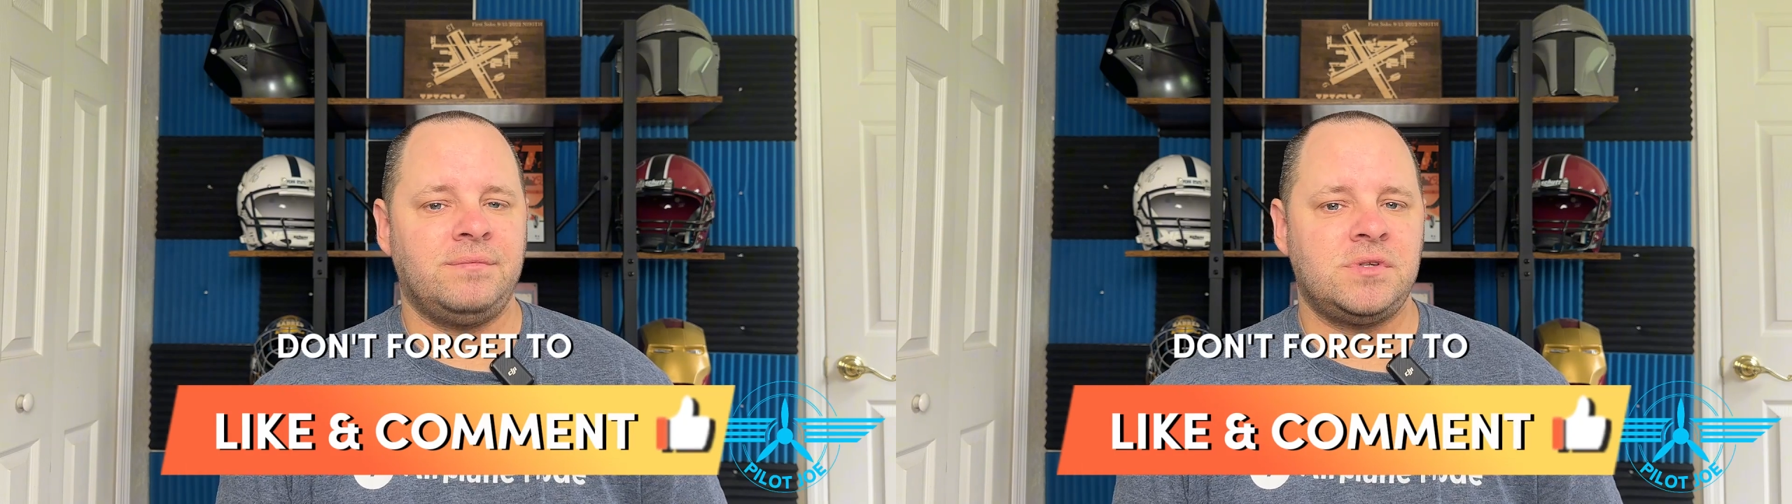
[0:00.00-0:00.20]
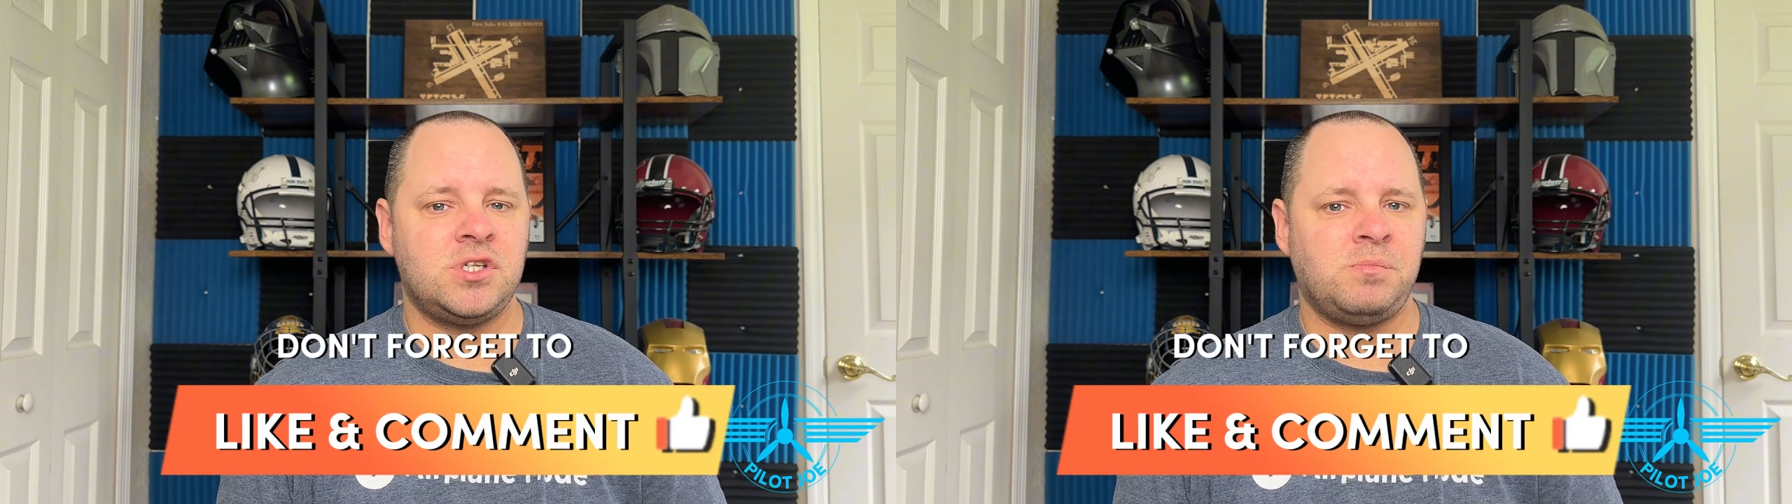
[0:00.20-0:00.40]

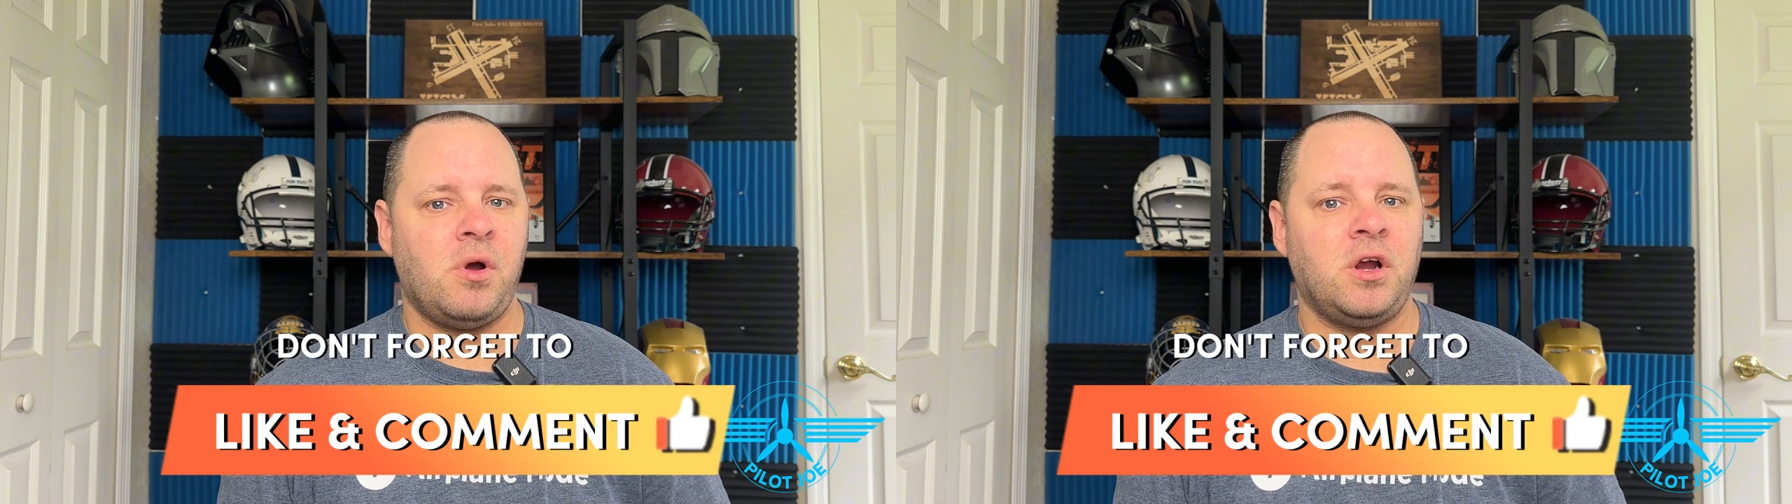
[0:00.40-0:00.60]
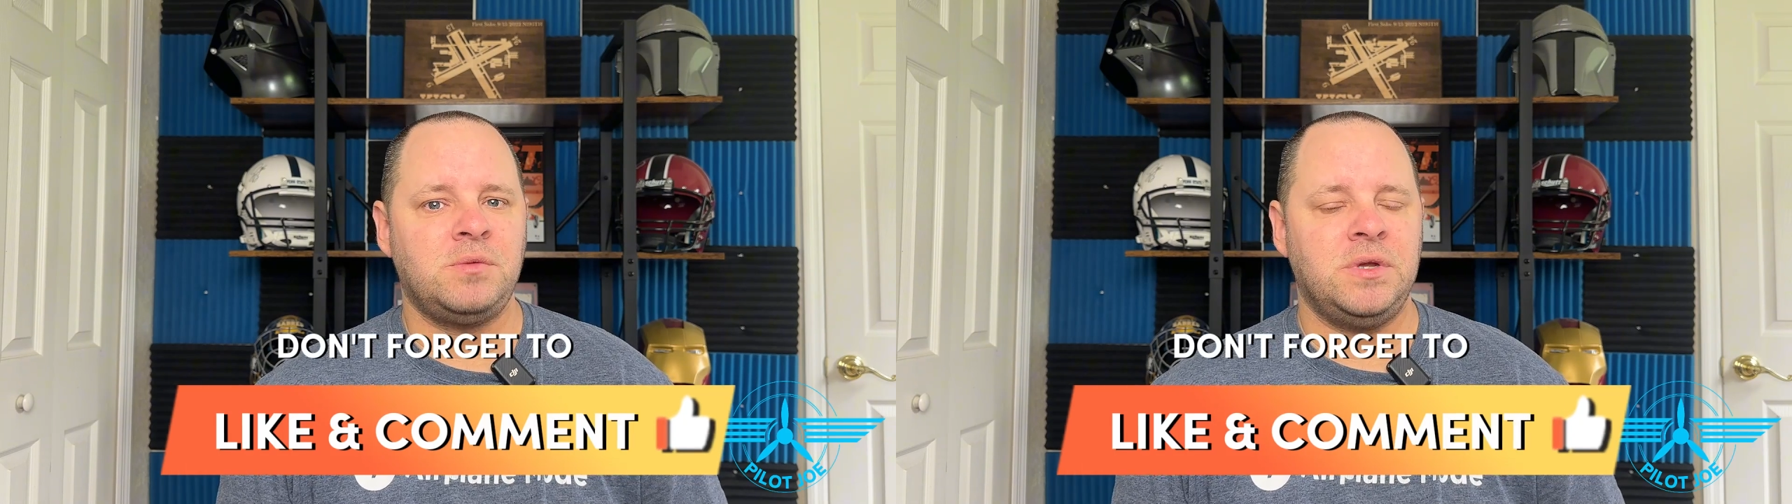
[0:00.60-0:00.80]

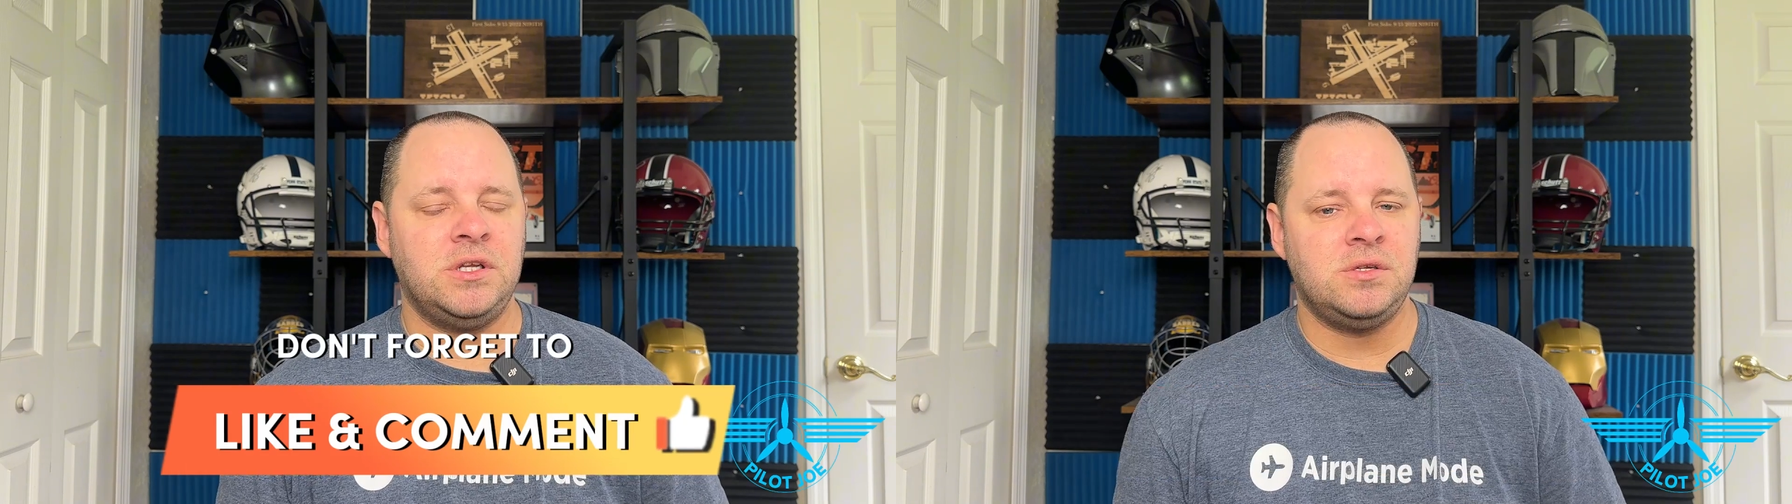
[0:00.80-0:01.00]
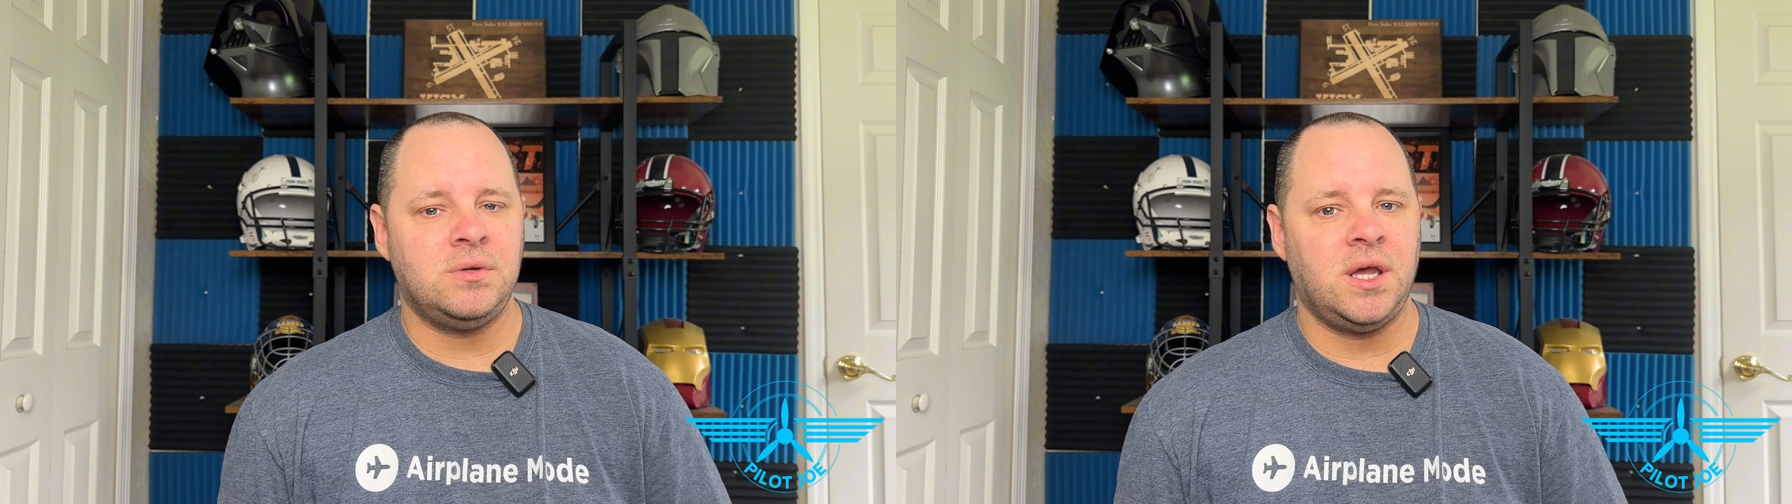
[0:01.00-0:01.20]
sparked me
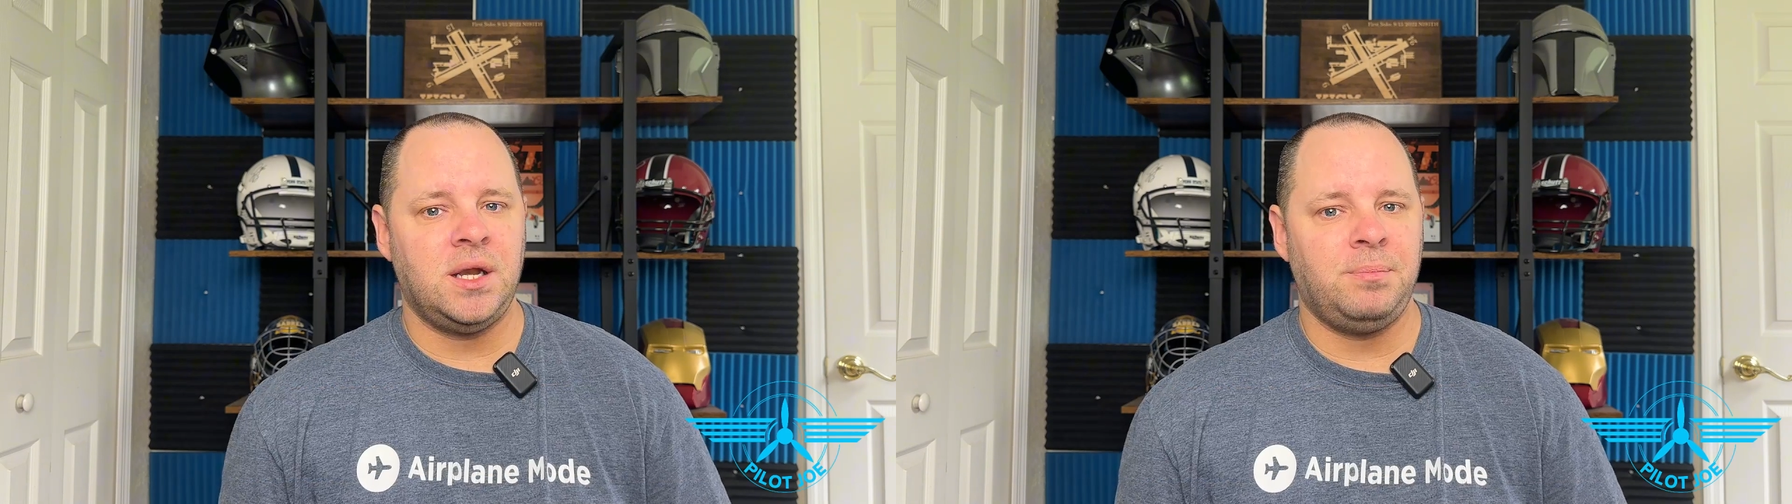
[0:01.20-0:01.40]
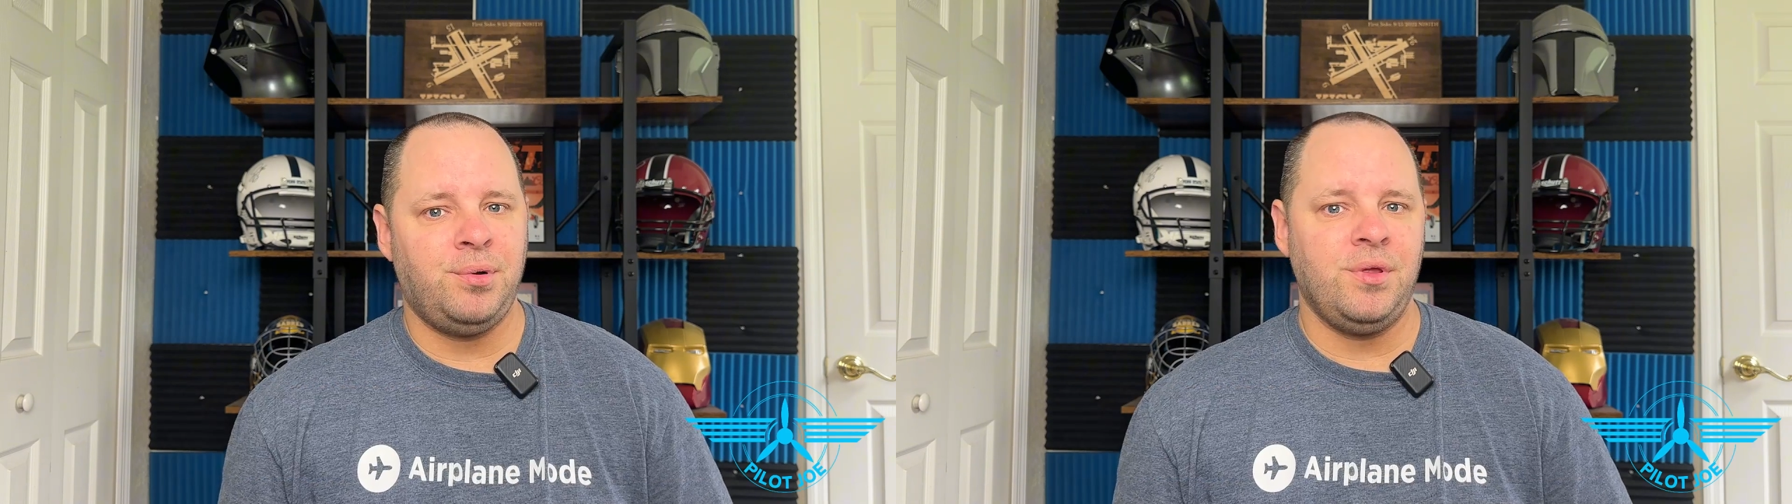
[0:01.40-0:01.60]
to kind
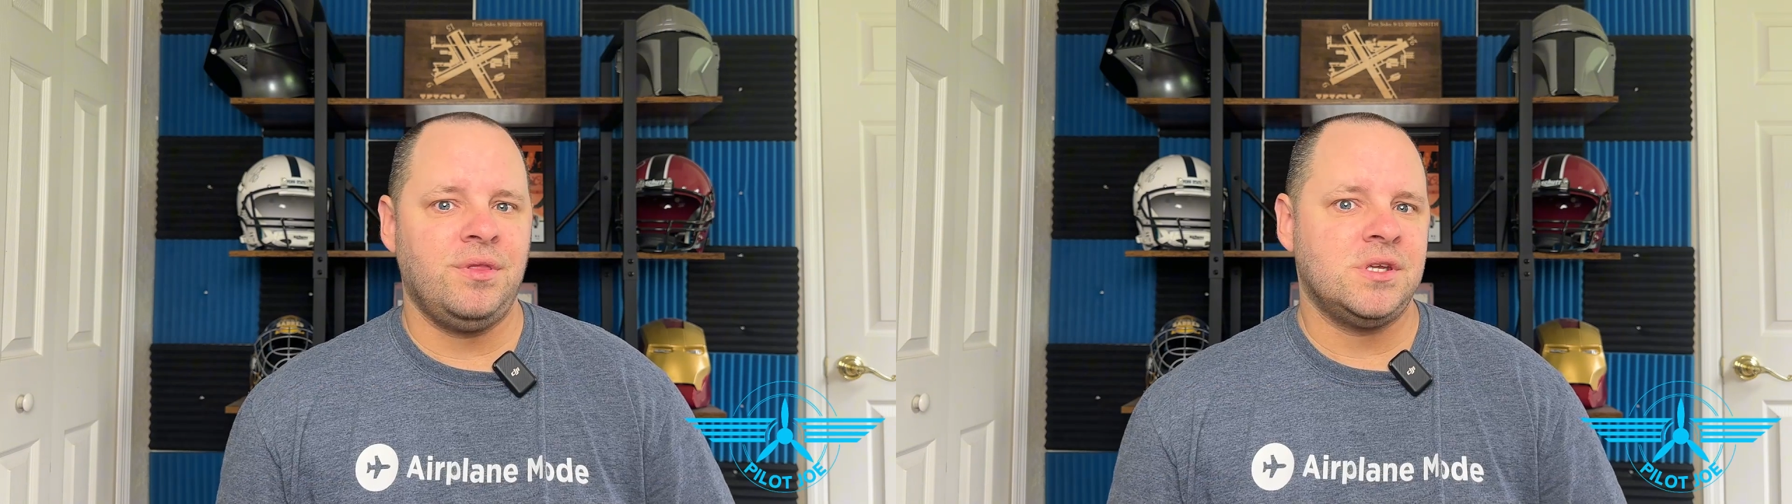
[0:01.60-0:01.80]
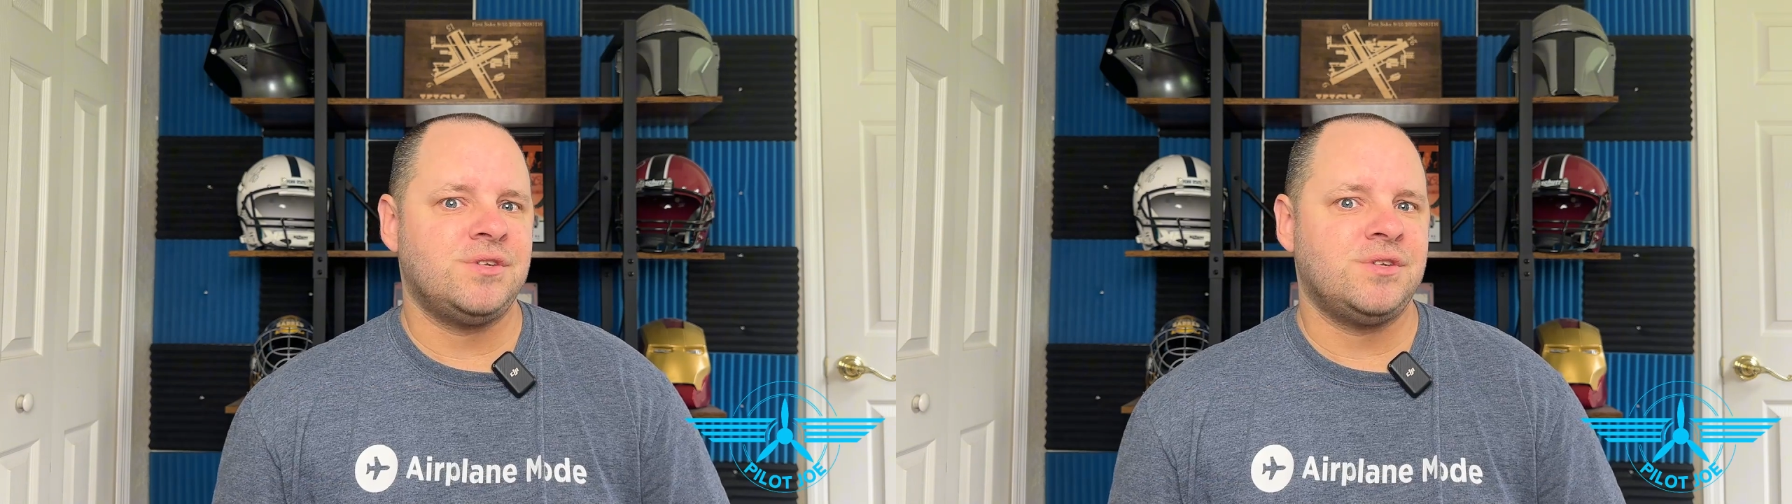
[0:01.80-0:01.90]
of put this